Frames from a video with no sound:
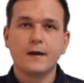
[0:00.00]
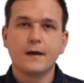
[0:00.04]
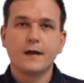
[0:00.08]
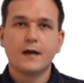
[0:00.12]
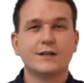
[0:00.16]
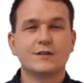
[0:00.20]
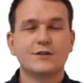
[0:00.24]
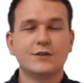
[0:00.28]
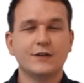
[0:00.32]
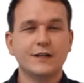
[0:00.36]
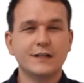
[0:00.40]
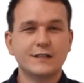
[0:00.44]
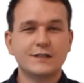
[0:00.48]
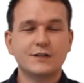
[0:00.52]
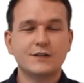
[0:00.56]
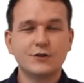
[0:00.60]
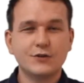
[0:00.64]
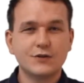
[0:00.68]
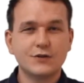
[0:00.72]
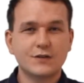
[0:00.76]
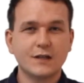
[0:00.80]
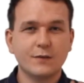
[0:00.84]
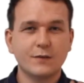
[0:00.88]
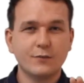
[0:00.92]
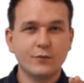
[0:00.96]
So let's do
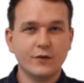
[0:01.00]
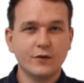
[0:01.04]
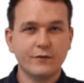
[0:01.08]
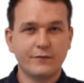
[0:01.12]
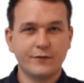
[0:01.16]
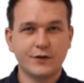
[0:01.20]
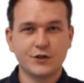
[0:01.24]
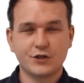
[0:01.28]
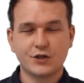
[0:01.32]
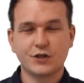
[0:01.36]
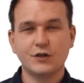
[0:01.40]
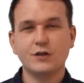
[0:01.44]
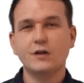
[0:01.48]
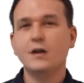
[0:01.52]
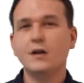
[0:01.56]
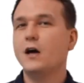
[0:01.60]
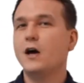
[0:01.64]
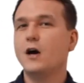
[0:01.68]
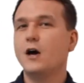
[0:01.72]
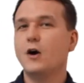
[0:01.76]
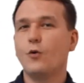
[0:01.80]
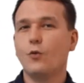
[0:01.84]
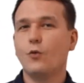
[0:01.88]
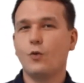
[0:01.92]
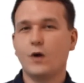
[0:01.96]
some revision.
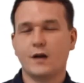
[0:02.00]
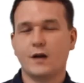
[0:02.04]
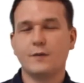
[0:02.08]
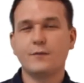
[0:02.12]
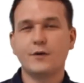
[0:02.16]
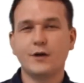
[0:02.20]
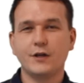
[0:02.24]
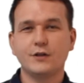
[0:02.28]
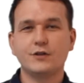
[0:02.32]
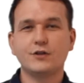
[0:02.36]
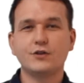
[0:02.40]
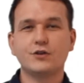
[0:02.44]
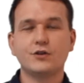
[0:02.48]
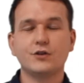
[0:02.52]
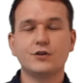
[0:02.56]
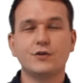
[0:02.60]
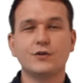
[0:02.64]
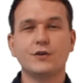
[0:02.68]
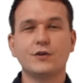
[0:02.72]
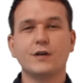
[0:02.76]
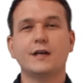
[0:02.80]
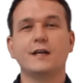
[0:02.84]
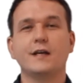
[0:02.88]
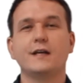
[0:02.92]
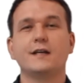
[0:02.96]
What I'm going to
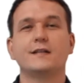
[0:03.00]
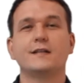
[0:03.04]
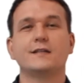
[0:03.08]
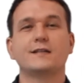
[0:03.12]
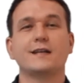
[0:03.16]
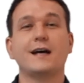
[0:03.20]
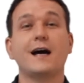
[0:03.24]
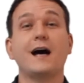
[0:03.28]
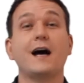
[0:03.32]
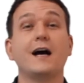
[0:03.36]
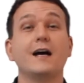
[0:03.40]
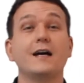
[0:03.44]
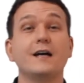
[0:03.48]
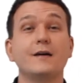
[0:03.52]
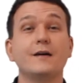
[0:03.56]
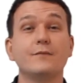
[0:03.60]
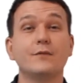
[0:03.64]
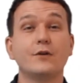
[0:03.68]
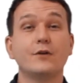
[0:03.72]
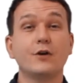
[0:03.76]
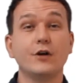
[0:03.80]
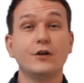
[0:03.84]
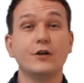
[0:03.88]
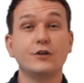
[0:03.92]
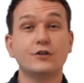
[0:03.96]
do is I am
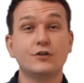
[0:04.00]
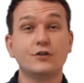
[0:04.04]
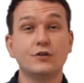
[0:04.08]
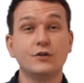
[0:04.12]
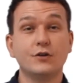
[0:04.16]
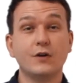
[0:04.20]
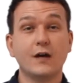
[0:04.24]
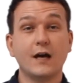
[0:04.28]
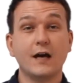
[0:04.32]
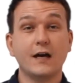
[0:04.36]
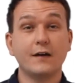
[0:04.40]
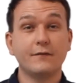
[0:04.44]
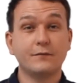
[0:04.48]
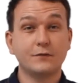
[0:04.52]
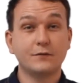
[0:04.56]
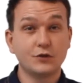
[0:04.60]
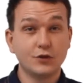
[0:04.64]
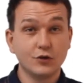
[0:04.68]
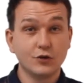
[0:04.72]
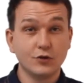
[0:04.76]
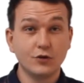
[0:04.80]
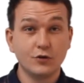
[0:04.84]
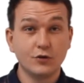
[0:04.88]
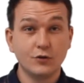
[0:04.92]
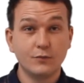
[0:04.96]
going to have
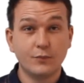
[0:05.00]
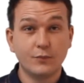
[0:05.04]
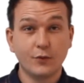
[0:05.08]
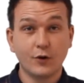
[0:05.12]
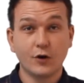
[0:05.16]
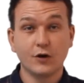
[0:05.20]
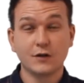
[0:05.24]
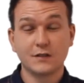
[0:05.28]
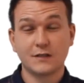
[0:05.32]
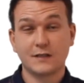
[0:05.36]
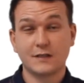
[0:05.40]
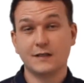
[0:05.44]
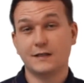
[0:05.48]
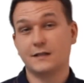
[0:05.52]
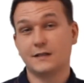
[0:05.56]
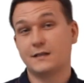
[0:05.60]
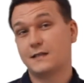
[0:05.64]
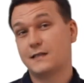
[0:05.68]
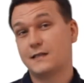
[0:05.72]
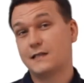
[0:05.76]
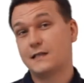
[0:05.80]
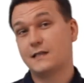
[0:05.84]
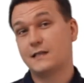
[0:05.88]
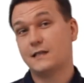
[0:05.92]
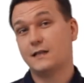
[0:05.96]
two
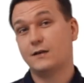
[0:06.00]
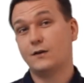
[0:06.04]
baskets.